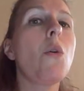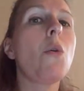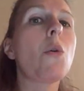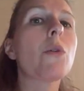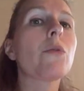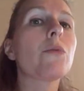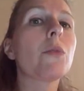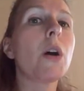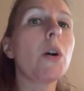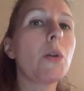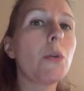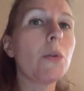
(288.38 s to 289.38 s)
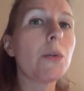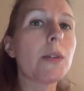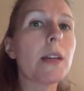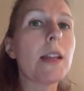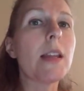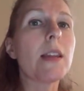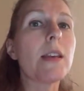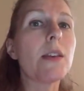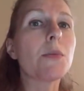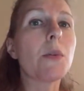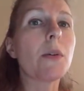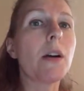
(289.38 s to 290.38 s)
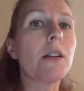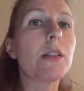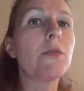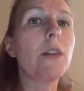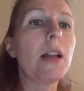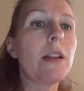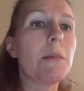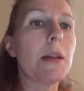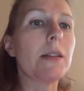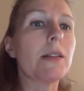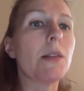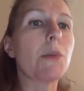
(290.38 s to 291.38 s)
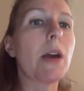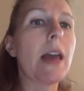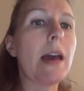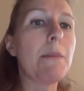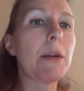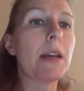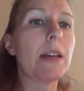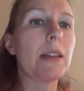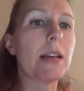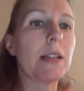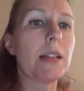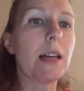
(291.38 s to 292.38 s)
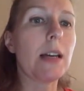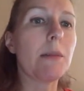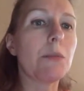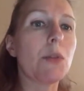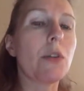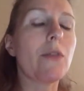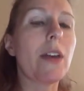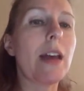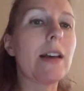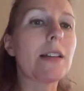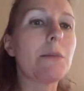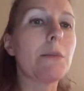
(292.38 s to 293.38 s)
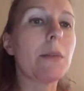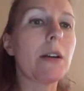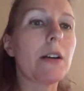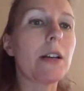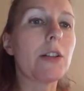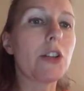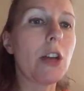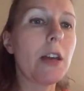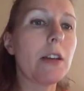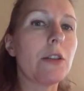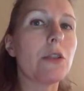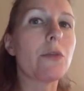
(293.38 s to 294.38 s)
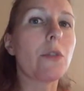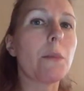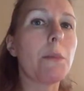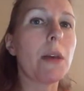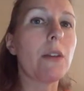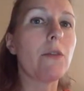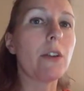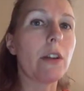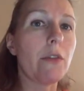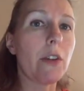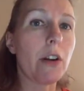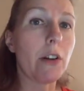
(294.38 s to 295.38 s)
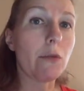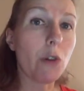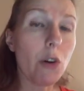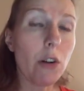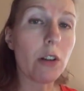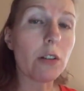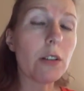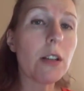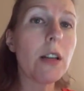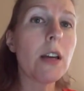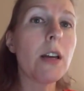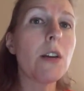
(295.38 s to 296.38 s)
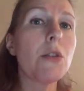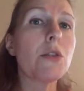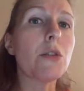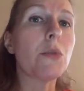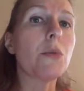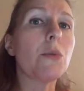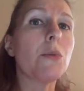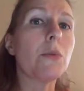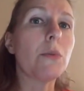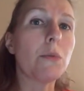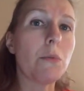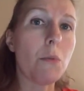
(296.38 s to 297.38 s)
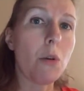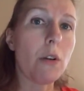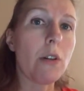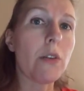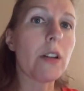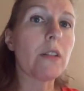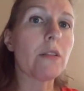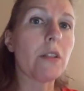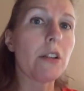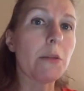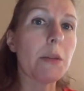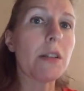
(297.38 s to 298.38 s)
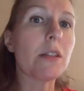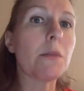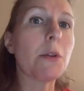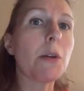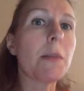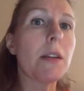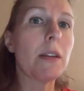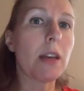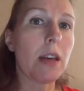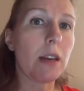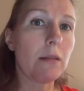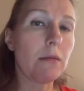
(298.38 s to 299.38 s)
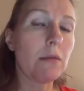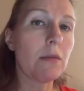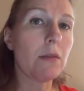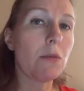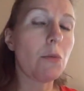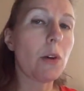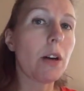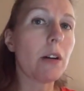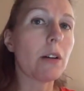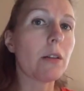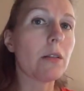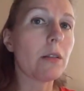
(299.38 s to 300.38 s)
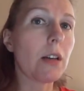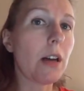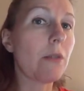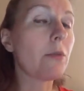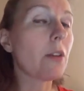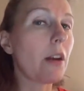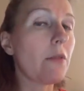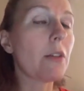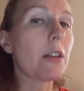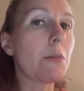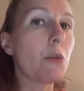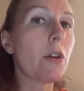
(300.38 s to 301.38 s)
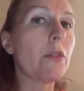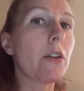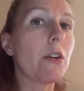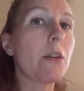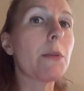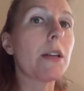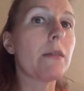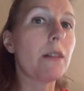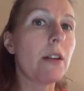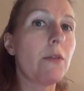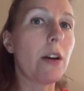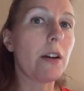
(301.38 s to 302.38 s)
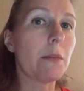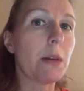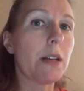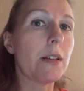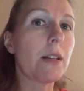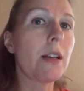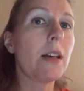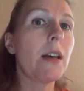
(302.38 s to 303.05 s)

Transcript: or roads, and that these were all developments that were happening at that time, sort of as America changed from being very, very rural to more of an urban suburban thing, where in really more of an urban environment,